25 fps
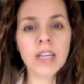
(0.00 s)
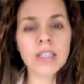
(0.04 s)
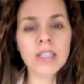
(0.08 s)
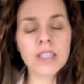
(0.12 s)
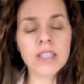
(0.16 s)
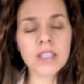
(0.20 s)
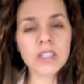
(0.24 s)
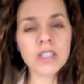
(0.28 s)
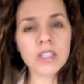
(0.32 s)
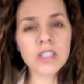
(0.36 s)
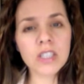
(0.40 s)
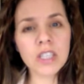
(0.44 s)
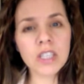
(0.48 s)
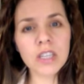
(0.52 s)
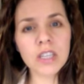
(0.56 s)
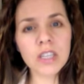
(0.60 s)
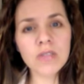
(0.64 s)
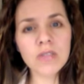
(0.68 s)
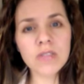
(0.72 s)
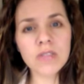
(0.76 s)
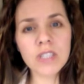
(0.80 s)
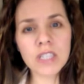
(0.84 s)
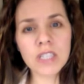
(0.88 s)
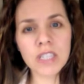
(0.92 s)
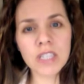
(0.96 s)
is
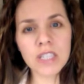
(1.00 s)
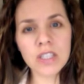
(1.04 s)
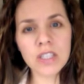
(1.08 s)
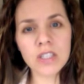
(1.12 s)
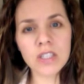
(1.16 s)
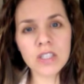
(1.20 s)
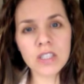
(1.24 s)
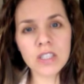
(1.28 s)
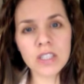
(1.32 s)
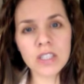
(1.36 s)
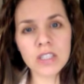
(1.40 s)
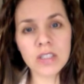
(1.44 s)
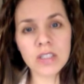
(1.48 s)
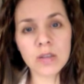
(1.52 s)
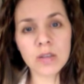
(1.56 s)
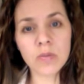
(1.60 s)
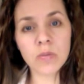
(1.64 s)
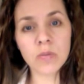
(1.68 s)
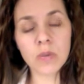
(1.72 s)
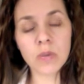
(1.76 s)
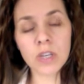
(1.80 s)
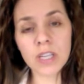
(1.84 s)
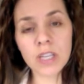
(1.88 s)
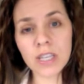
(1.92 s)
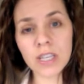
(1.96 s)
achieved in each system
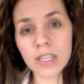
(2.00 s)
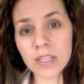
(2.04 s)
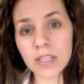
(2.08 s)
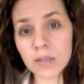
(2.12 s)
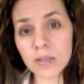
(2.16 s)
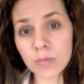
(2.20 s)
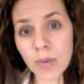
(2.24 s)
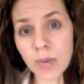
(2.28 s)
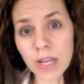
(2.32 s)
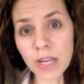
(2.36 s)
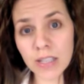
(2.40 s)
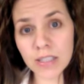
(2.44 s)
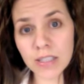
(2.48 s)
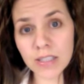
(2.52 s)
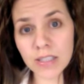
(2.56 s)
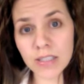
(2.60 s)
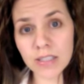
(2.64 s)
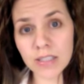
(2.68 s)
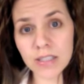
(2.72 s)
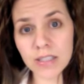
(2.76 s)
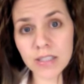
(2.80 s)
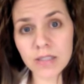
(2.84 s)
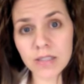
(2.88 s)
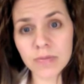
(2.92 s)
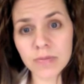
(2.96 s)
when it is
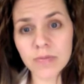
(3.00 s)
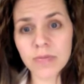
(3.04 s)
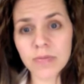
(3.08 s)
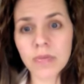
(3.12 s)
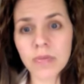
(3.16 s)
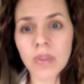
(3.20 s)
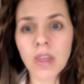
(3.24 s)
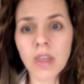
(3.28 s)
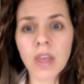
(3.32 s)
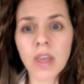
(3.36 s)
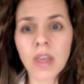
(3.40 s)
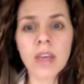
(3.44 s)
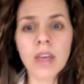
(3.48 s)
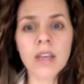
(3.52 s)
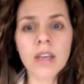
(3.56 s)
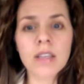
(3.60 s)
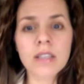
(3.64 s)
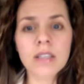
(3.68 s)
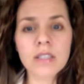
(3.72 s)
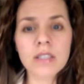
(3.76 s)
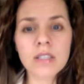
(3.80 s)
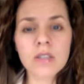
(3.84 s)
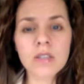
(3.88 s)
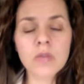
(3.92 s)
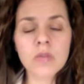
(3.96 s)
balanced.
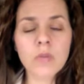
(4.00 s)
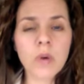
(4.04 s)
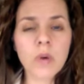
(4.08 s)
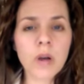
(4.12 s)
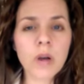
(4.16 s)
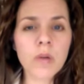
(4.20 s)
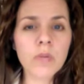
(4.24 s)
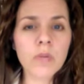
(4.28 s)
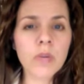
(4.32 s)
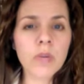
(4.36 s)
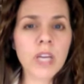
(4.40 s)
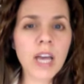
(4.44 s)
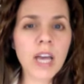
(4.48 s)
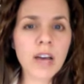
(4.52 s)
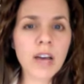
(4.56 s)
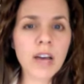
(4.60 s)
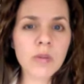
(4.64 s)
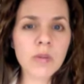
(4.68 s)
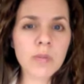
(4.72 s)
This is when we have a